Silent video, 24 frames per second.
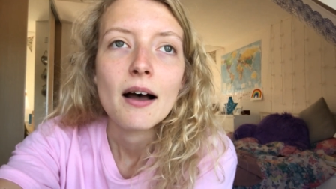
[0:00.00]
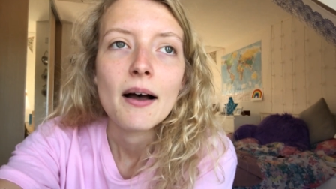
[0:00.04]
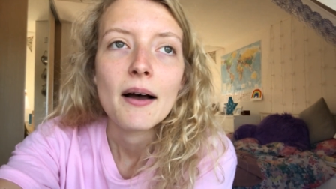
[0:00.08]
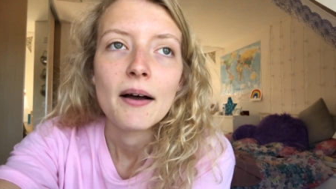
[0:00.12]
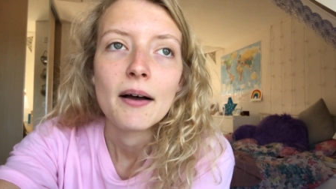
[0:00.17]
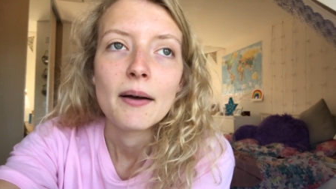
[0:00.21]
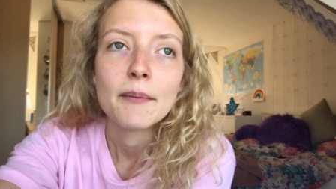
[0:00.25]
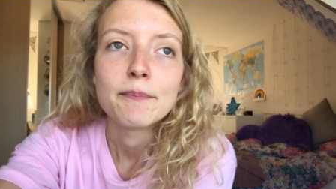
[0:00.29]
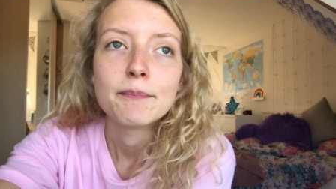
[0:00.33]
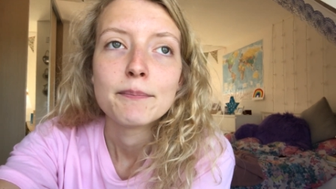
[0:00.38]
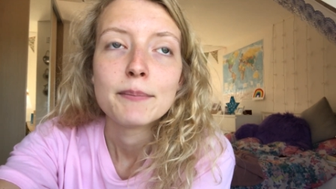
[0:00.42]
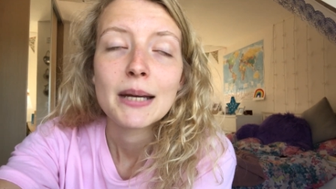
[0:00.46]

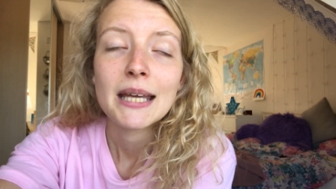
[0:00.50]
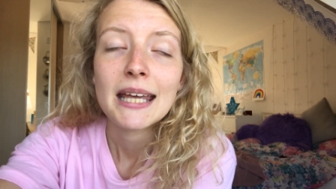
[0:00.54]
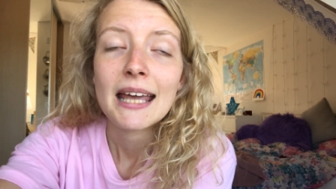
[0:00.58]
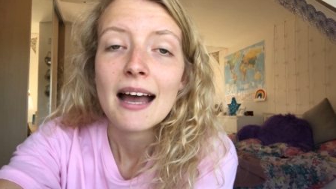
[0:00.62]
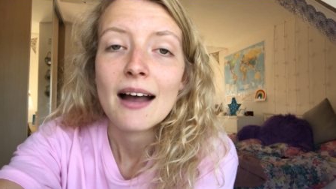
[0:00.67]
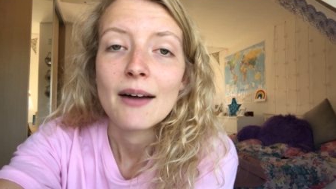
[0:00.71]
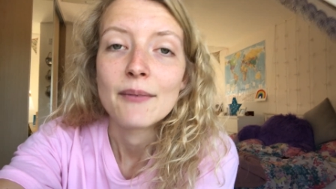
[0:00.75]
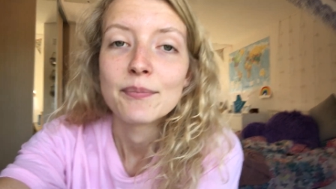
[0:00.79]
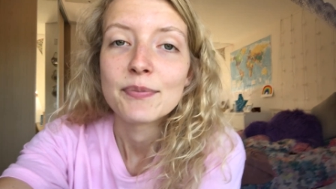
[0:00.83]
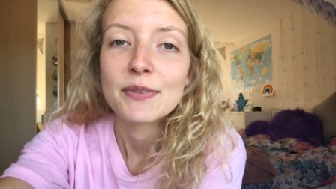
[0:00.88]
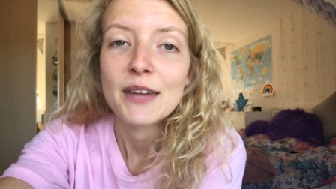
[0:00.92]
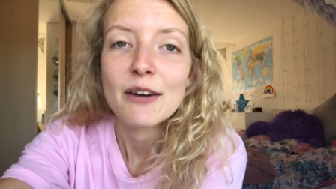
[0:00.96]
um, but
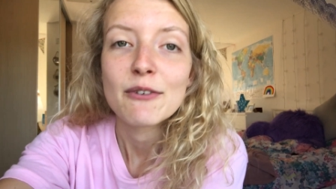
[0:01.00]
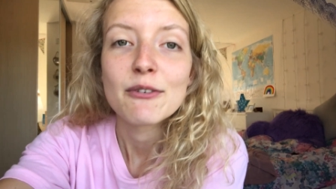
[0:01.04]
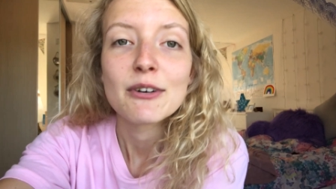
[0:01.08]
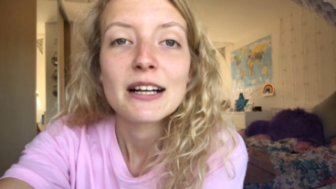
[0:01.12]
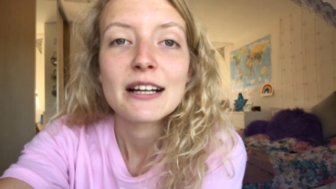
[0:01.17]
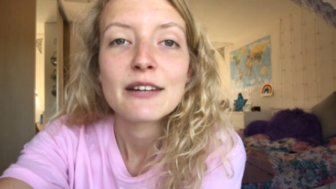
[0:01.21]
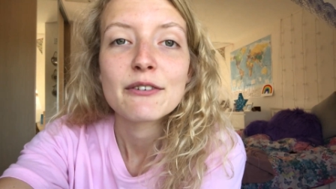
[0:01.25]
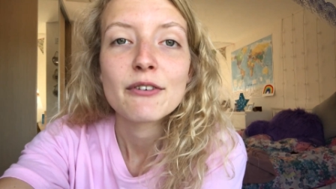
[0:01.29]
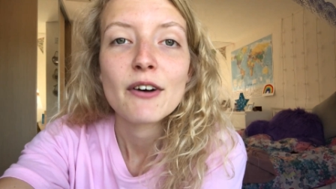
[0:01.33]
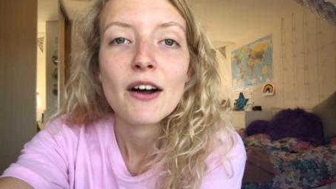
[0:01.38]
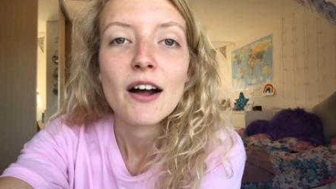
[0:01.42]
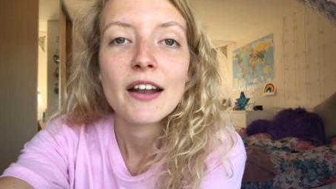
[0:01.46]
yeah they're
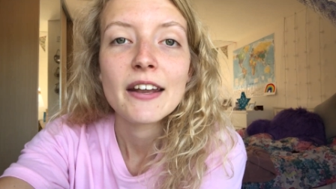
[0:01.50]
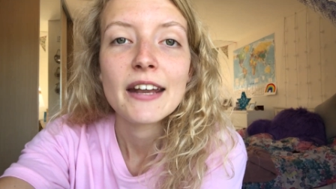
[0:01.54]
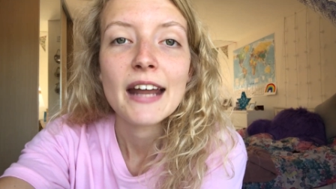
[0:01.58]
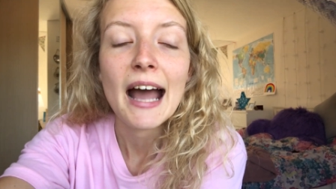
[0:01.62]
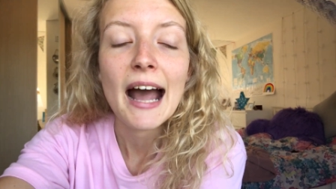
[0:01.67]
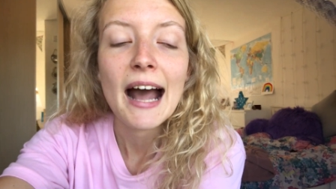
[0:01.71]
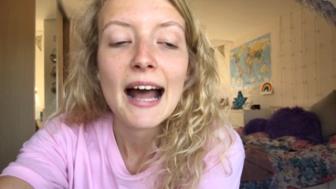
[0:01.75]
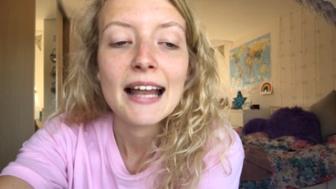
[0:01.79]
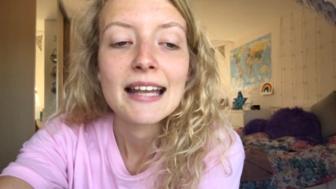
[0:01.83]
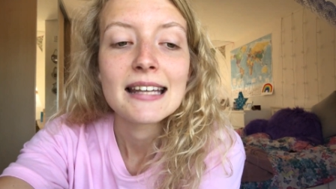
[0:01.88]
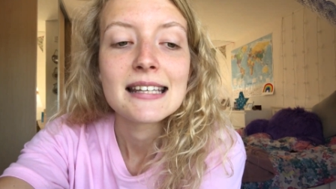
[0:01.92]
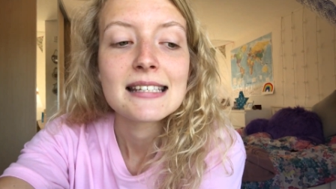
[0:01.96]
really fun
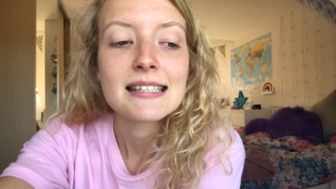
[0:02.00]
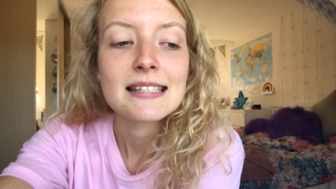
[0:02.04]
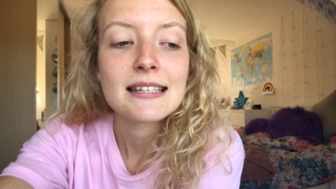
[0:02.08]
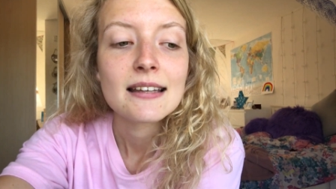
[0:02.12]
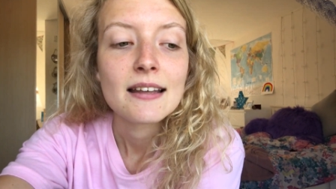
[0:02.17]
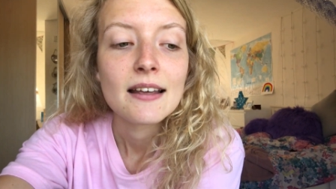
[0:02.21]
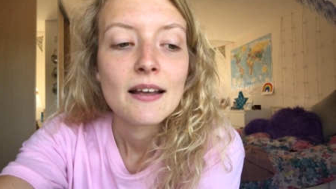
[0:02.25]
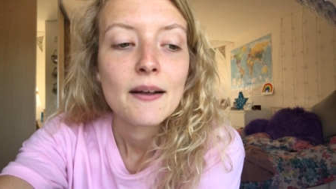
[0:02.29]
and